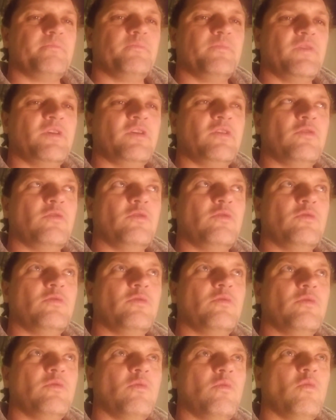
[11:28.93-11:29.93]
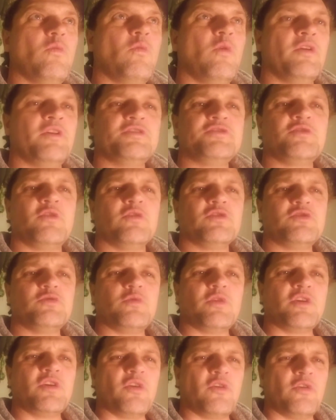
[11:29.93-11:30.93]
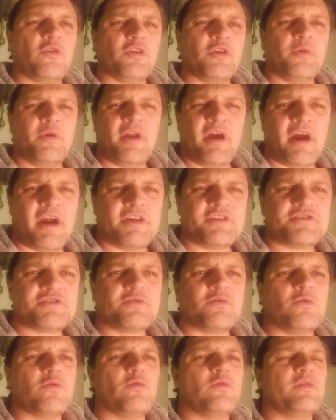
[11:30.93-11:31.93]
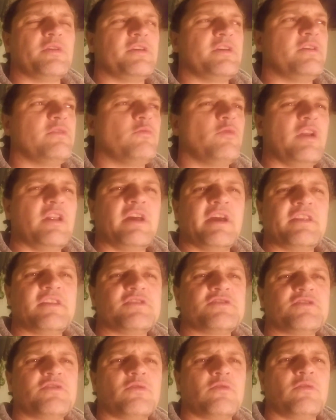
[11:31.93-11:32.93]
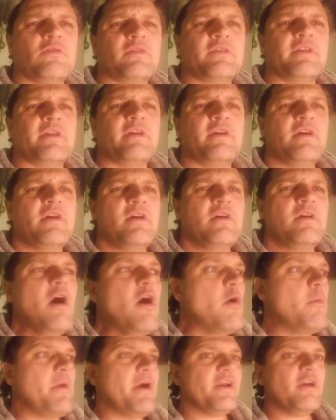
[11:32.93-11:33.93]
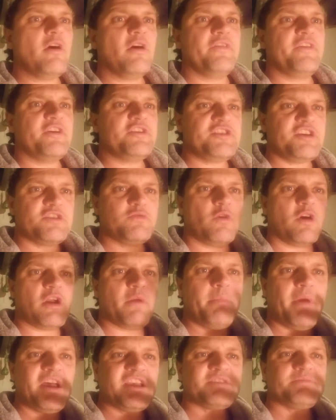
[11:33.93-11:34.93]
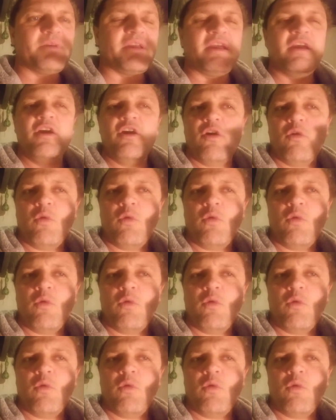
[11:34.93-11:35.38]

you want to talk to a girl, you're in high school and you really like this girl, and oh my god, there she is walking past me.